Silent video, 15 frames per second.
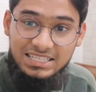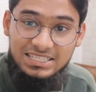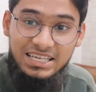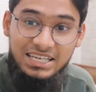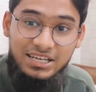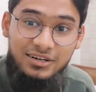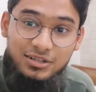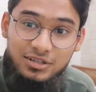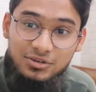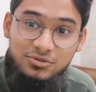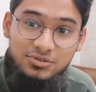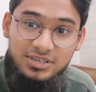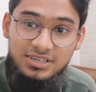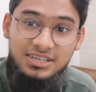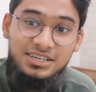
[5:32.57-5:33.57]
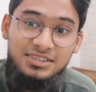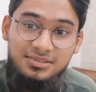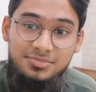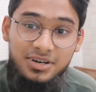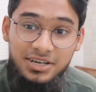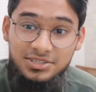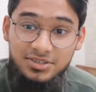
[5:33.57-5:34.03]
is then included in
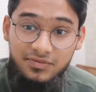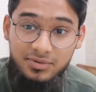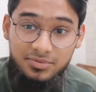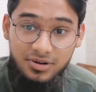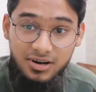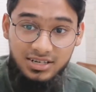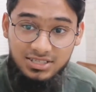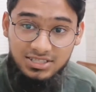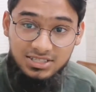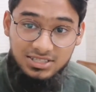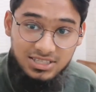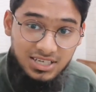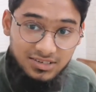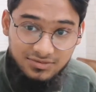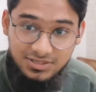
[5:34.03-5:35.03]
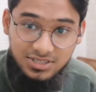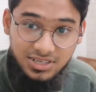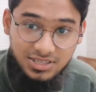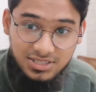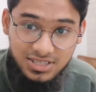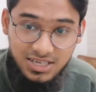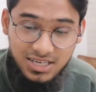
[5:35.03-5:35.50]
the price of the products and
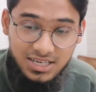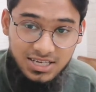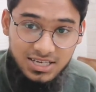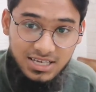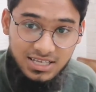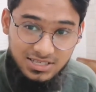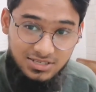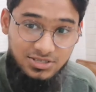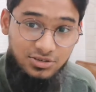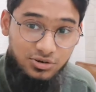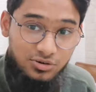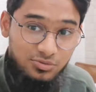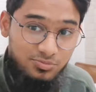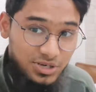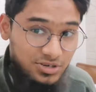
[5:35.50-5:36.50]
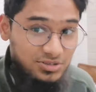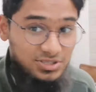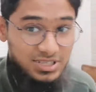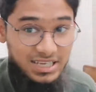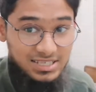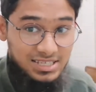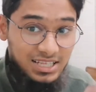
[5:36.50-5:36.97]
services. So
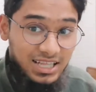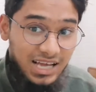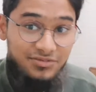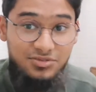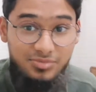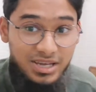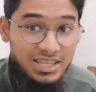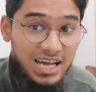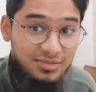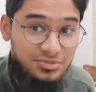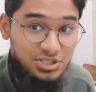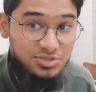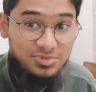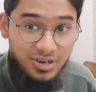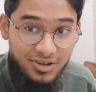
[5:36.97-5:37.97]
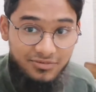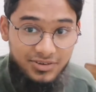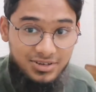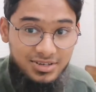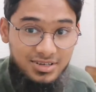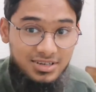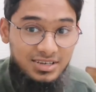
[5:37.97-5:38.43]
because they still have to make that much
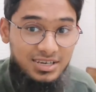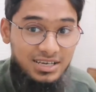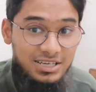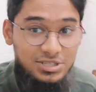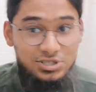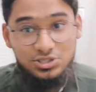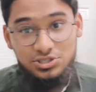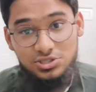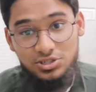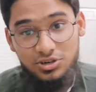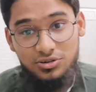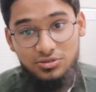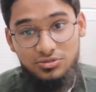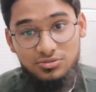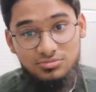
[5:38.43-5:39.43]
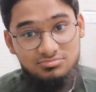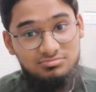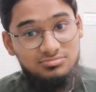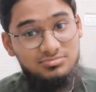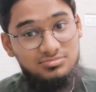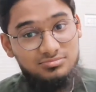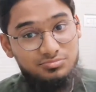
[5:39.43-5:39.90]
profit,
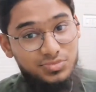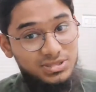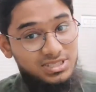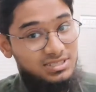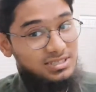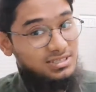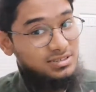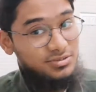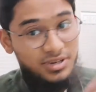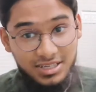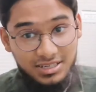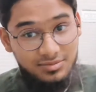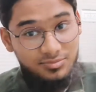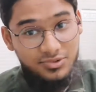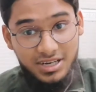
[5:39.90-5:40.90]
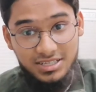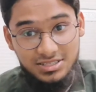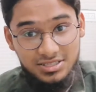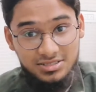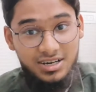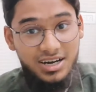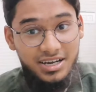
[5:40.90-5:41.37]
but the credit
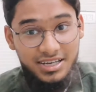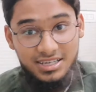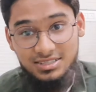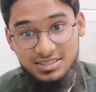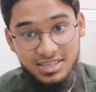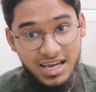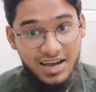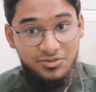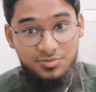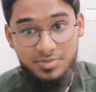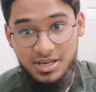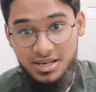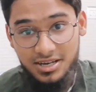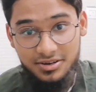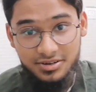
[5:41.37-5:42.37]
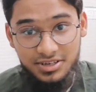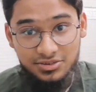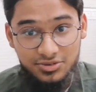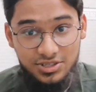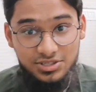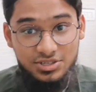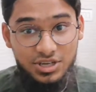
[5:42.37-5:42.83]
price is high, they have to pay higher
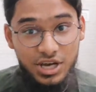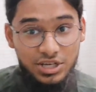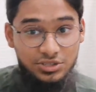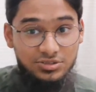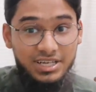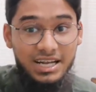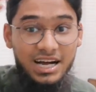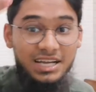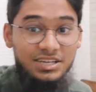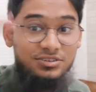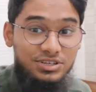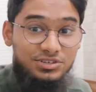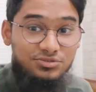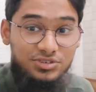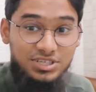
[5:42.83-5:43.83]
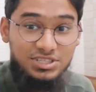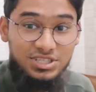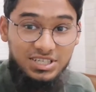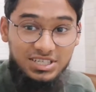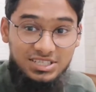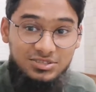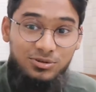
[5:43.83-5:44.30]
interest. So that higher
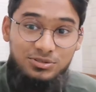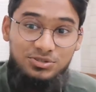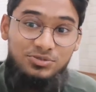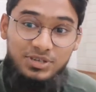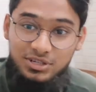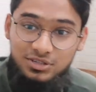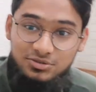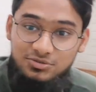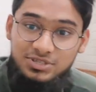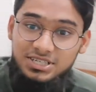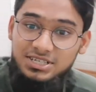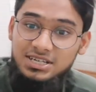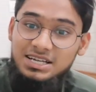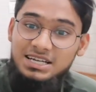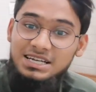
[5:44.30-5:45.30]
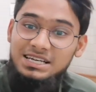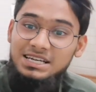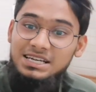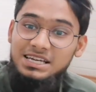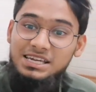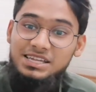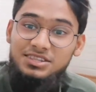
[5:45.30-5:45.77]
interest is also included
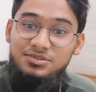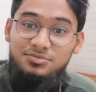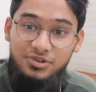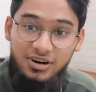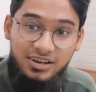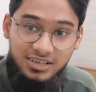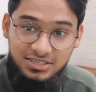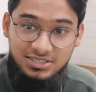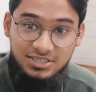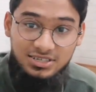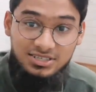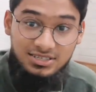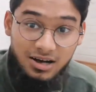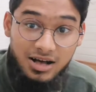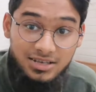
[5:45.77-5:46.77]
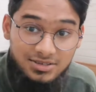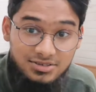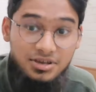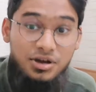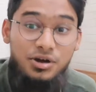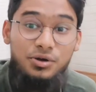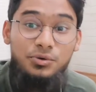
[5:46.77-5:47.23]
in the products,
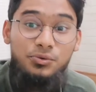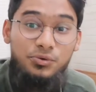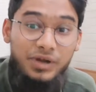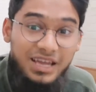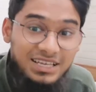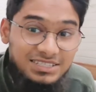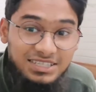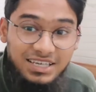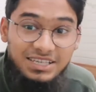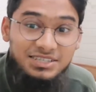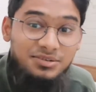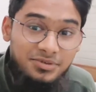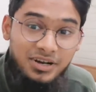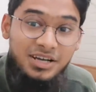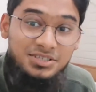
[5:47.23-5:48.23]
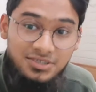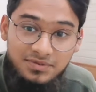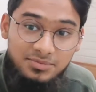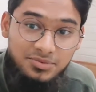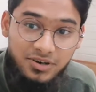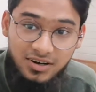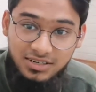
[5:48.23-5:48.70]
thus raising the price
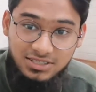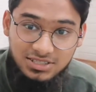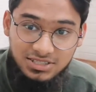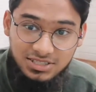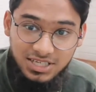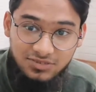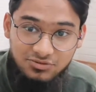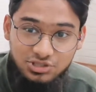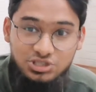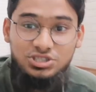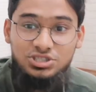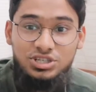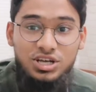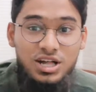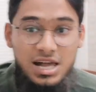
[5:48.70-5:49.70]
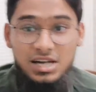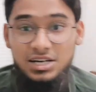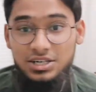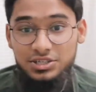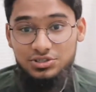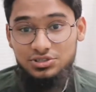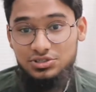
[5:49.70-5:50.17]
of the products and services.
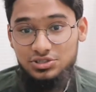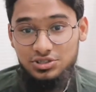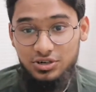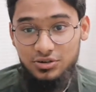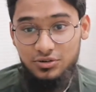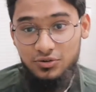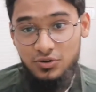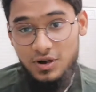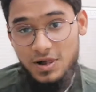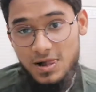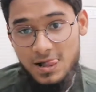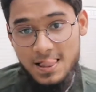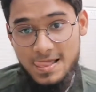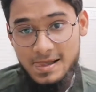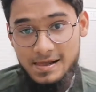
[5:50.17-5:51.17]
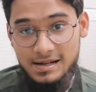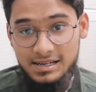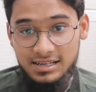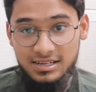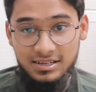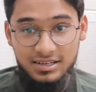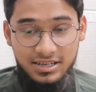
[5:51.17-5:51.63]
So
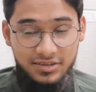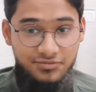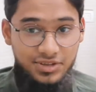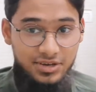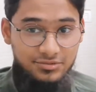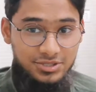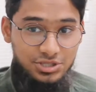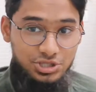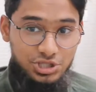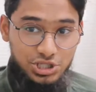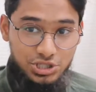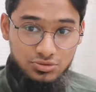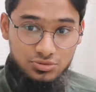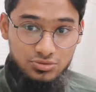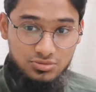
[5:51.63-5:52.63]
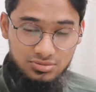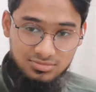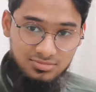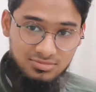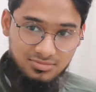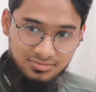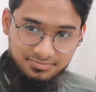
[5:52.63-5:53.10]
if there was a
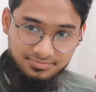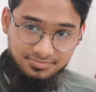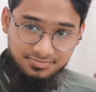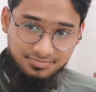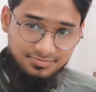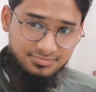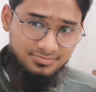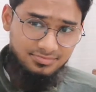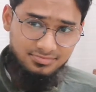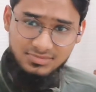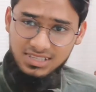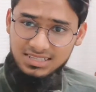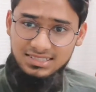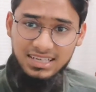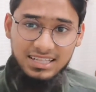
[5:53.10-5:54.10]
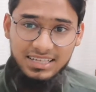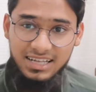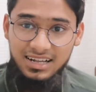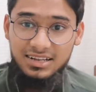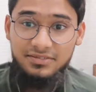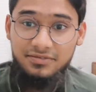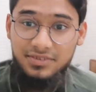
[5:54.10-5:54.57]
shoe
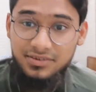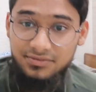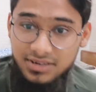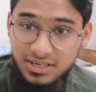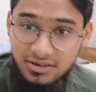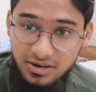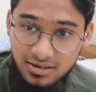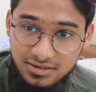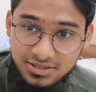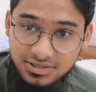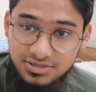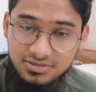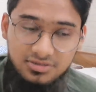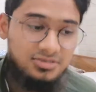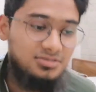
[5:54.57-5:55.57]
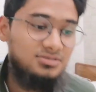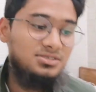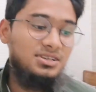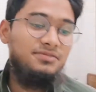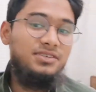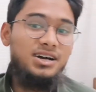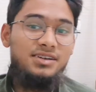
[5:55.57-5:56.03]
selling at $50 or
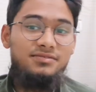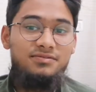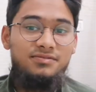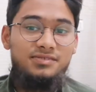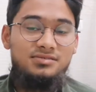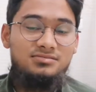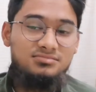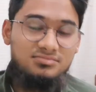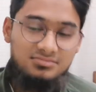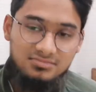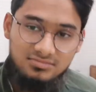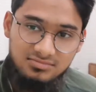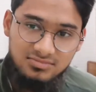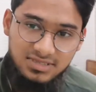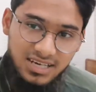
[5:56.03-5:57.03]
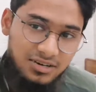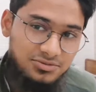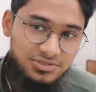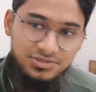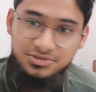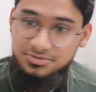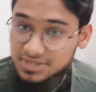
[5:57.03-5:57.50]
say
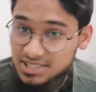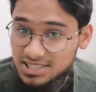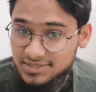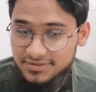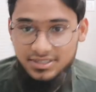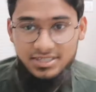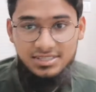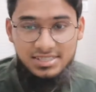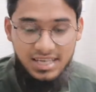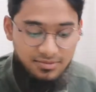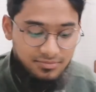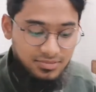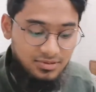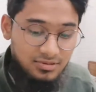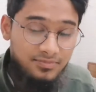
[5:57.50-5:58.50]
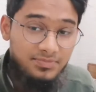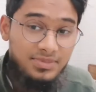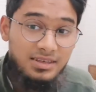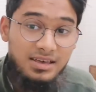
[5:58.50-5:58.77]
5,000 rupees, for example,